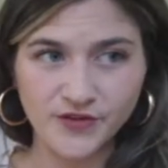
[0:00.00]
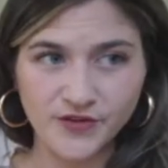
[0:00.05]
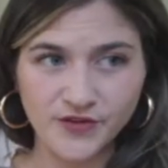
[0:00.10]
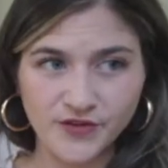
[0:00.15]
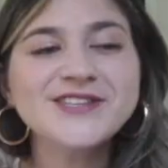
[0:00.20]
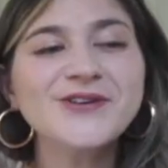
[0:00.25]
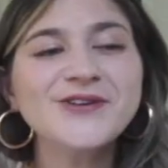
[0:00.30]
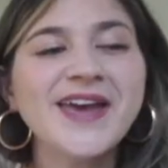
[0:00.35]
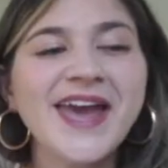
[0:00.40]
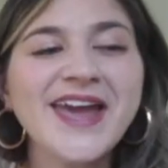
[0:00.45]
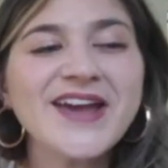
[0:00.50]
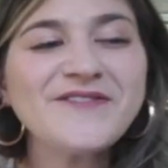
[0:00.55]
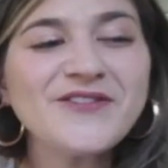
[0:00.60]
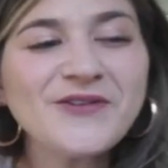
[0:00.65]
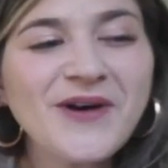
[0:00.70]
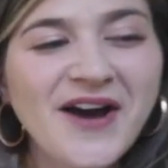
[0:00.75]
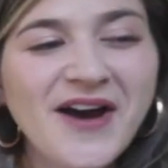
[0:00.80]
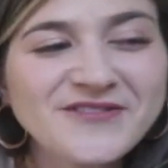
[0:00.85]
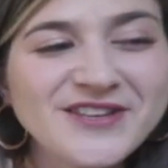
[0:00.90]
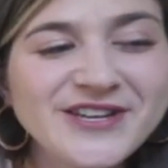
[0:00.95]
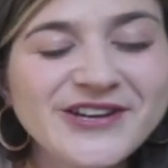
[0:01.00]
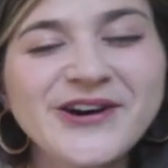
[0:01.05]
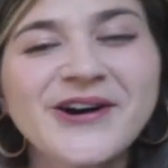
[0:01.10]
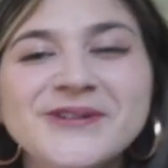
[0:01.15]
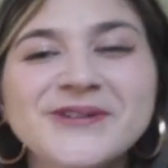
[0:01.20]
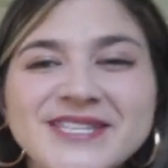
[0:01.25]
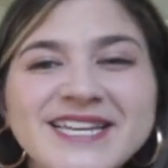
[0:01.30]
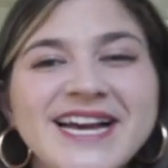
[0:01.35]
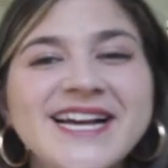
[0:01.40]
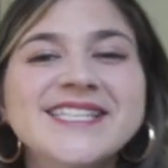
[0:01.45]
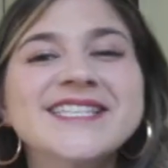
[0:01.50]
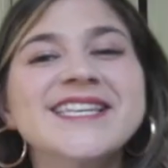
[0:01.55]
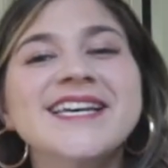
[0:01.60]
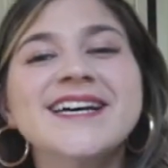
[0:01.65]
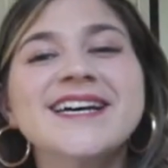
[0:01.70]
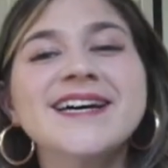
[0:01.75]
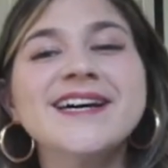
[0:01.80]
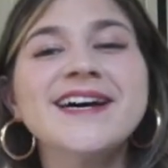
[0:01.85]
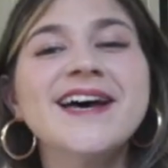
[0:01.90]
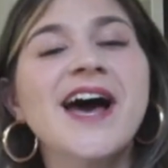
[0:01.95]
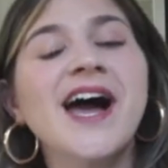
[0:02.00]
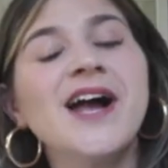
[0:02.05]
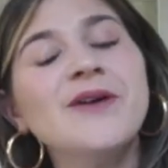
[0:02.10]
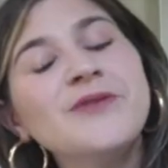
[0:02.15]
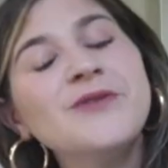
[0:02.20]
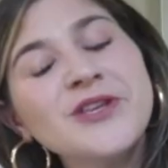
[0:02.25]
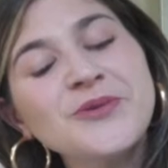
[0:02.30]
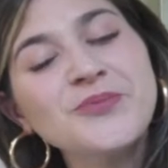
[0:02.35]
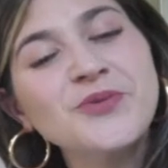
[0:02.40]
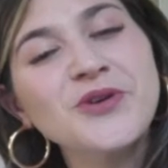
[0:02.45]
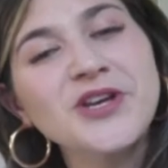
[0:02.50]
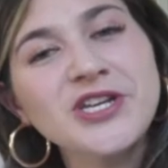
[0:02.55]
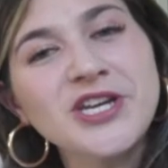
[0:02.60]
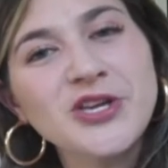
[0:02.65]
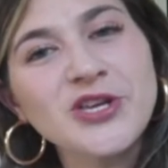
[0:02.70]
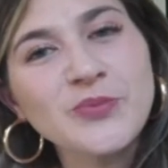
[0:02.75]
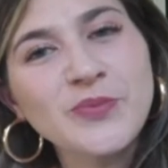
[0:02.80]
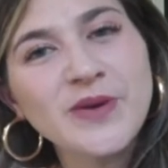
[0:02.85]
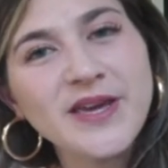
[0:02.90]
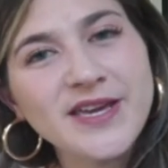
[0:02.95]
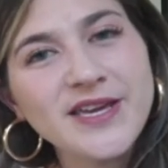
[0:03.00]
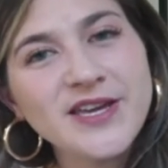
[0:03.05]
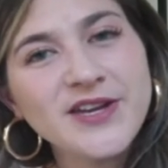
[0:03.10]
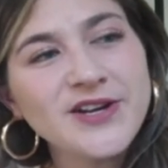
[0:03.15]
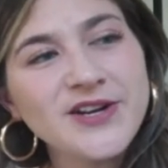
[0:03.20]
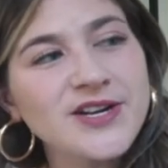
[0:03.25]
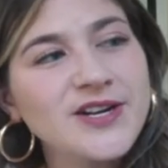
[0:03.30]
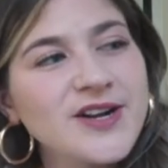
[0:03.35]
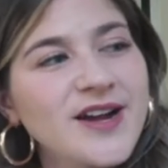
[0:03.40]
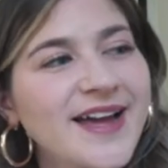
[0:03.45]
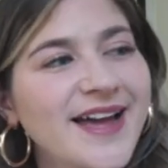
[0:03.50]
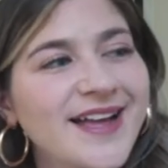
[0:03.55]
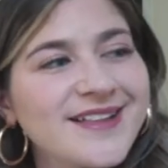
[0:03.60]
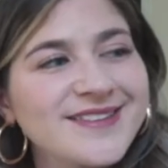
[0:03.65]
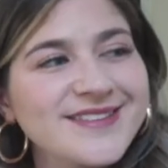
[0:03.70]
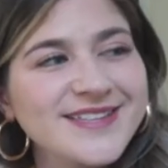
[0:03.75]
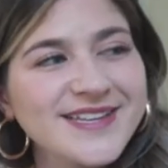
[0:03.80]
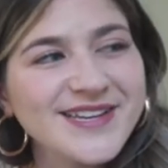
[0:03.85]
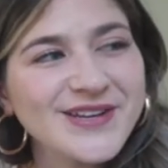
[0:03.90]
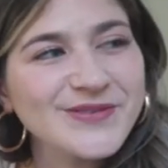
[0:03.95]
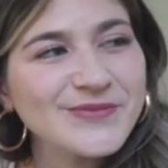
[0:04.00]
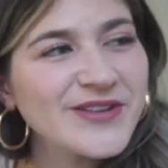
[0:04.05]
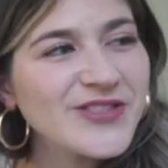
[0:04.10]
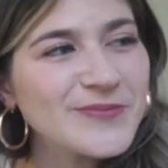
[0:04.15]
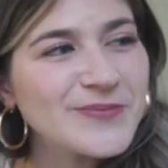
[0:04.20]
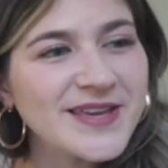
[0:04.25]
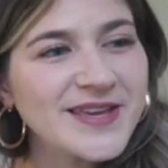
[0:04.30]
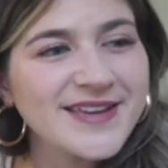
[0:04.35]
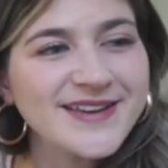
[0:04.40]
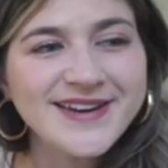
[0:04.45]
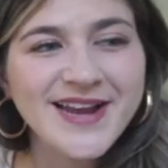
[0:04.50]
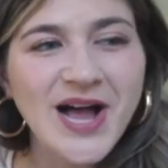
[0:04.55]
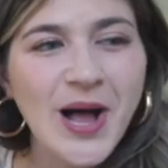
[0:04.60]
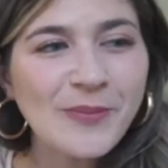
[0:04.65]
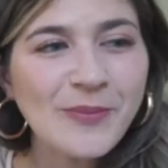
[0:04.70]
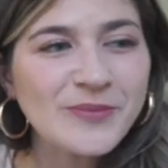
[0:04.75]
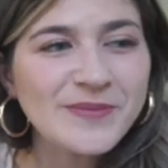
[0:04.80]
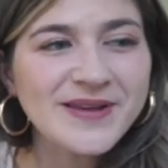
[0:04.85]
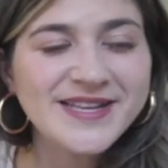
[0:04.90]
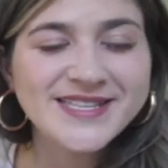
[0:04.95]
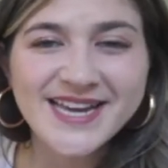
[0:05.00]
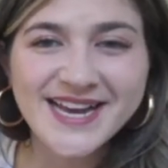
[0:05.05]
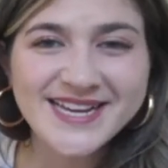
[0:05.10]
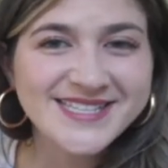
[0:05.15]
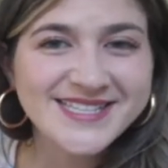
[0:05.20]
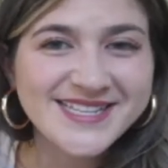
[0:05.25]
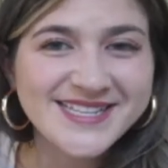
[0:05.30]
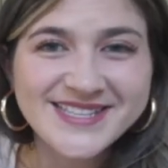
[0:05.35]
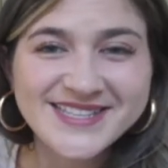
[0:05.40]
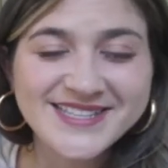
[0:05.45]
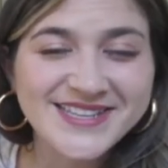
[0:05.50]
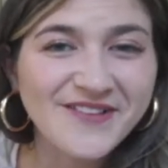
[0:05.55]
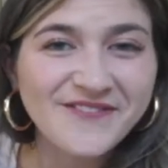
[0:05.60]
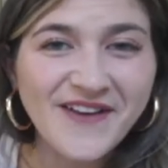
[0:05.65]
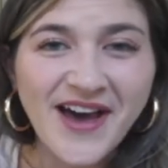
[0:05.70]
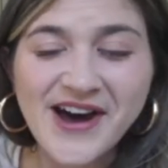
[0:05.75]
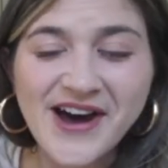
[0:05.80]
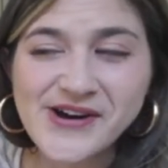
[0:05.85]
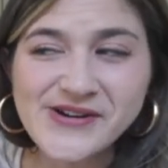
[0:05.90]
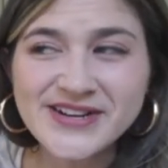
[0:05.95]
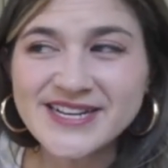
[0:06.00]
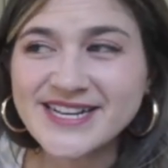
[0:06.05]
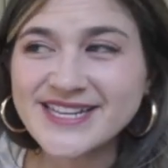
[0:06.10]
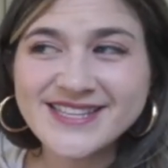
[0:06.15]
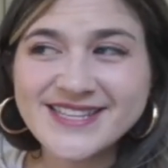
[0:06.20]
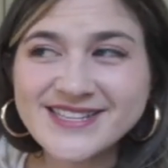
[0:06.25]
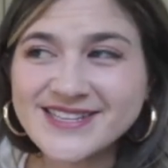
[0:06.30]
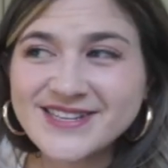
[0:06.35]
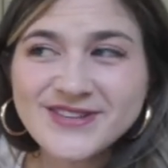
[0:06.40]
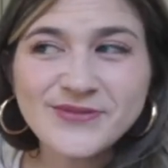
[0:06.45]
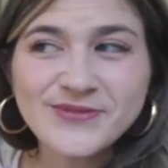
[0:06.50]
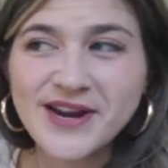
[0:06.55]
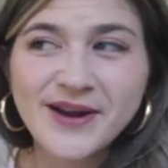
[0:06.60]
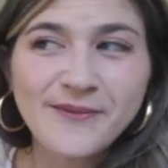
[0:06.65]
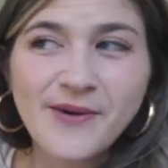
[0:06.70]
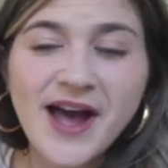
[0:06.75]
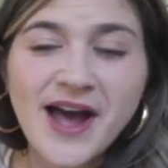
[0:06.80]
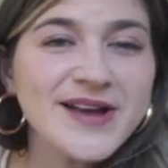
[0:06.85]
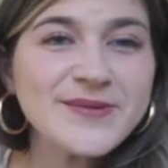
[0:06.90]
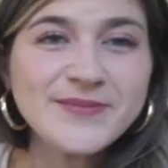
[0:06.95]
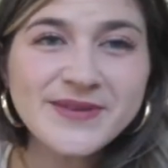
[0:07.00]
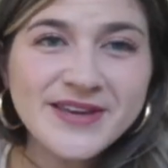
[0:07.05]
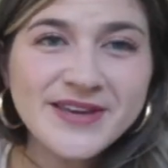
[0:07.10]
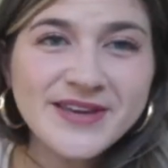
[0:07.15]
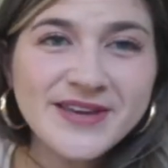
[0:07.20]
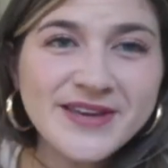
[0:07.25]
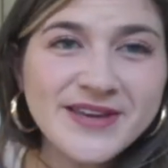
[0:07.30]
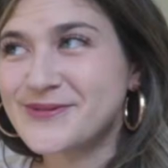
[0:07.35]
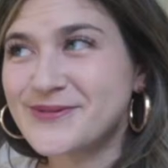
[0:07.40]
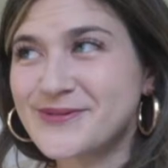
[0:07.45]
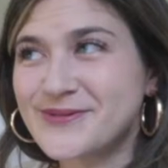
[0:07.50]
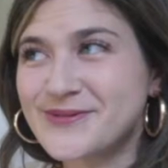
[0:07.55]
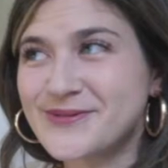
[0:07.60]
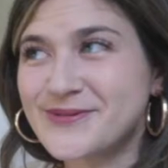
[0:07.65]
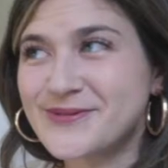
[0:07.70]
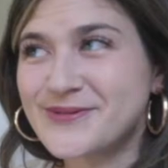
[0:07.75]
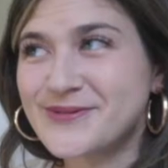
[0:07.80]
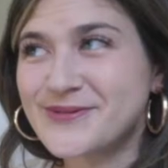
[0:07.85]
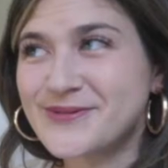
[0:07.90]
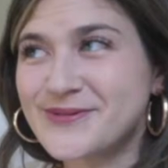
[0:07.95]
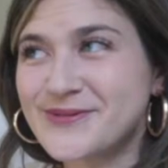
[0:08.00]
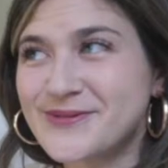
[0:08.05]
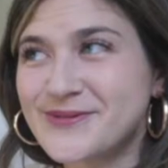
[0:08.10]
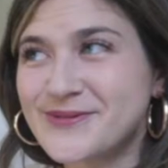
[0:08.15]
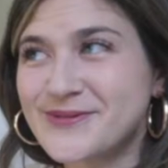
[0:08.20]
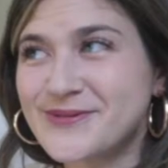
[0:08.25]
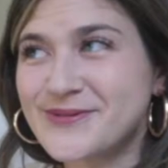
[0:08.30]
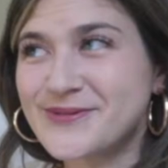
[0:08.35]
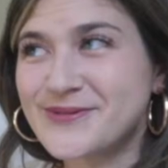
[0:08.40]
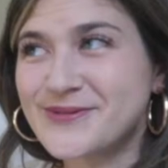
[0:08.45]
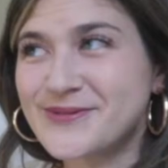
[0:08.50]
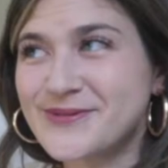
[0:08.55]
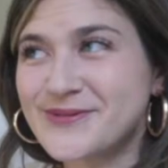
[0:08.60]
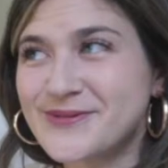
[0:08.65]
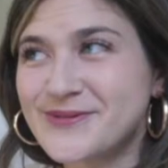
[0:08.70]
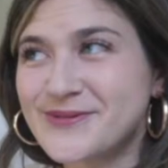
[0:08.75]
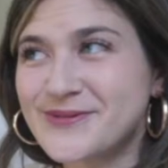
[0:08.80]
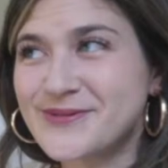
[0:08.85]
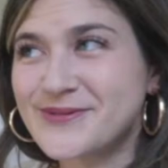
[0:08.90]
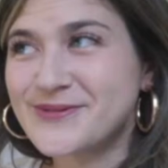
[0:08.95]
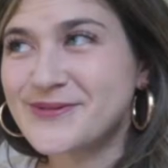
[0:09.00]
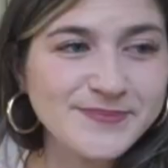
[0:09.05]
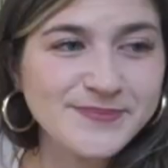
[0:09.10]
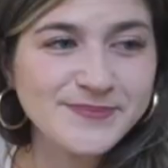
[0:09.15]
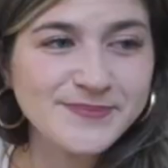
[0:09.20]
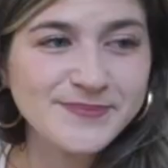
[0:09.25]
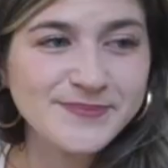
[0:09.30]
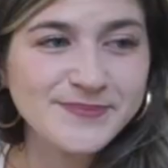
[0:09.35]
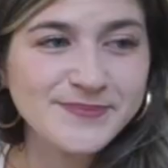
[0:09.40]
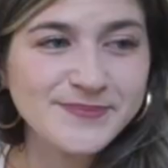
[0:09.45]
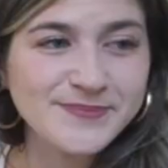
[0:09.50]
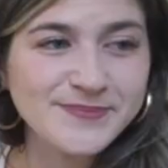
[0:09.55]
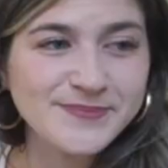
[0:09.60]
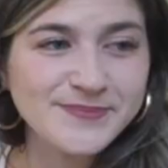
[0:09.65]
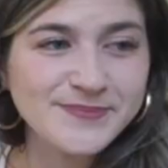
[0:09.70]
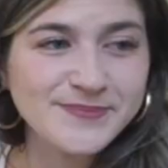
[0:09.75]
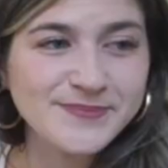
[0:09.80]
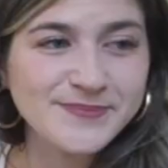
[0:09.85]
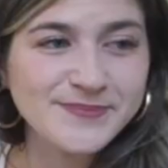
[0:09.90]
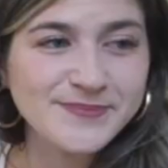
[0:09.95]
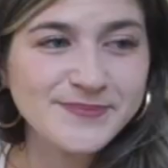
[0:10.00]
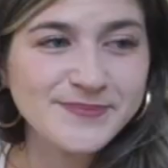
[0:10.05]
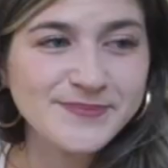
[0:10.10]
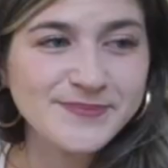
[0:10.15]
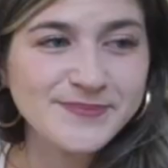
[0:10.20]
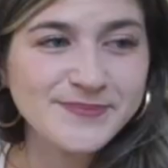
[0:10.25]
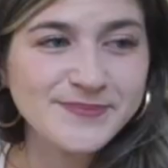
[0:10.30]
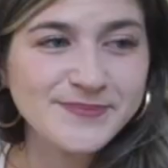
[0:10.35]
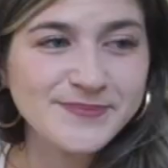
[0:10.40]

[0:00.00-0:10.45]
That's okay if you have to go, Tessa. I really appreciate you being here and sticking with me and helping me test this stuff out. This is why this live stream is a surprise. I'm trying to